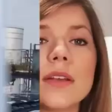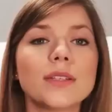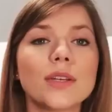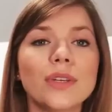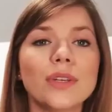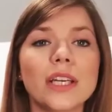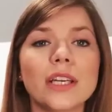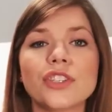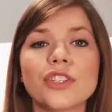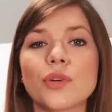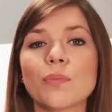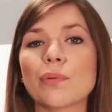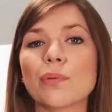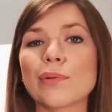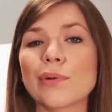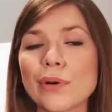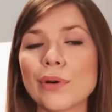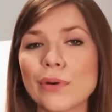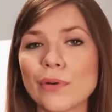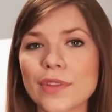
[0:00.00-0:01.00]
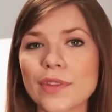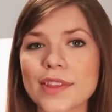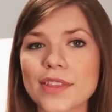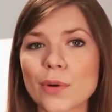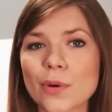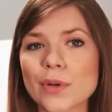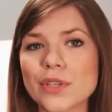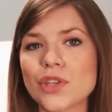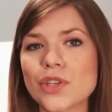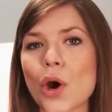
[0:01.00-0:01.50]
They also needed to prove that
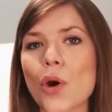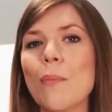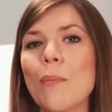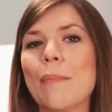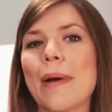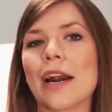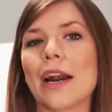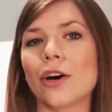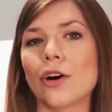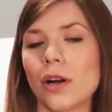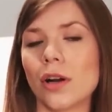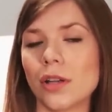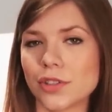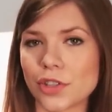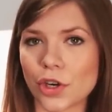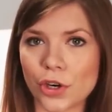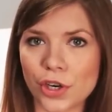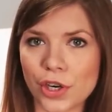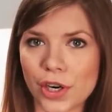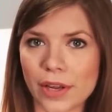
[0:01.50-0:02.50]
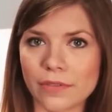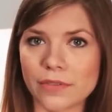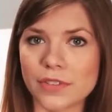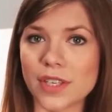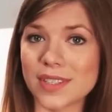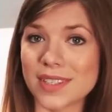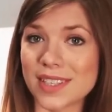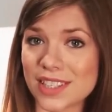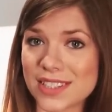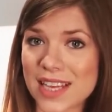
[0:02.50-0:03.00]
there was no better alternative
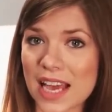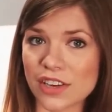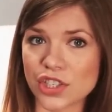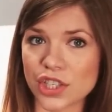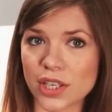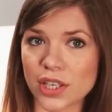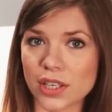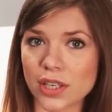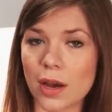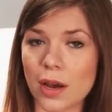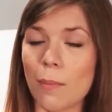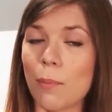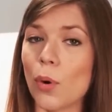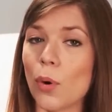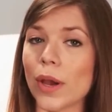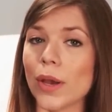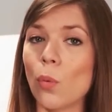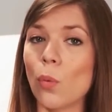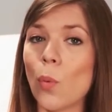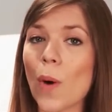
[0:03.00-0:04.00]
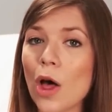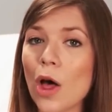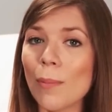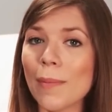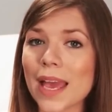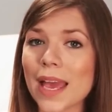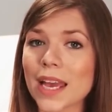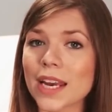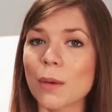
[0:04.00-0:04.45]
to secession, a point well